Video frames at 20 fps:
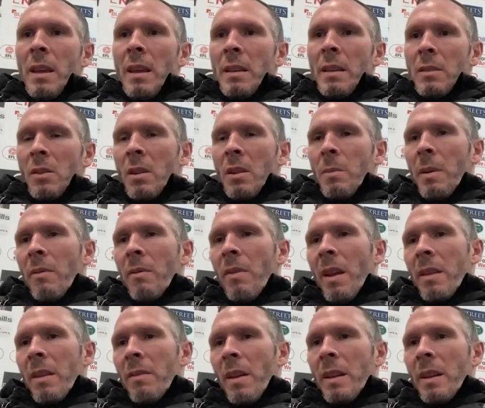it's going to be
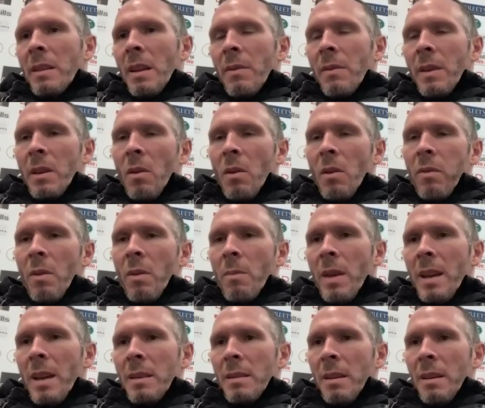very, very difficult for
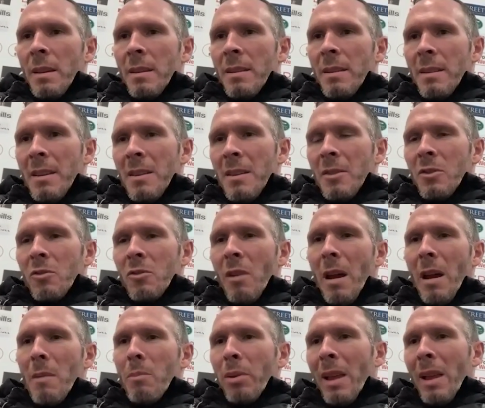me to try
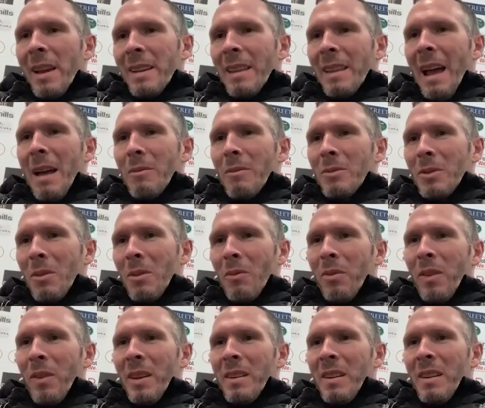and play down
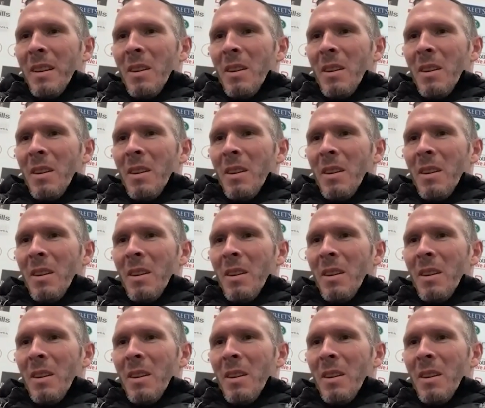something.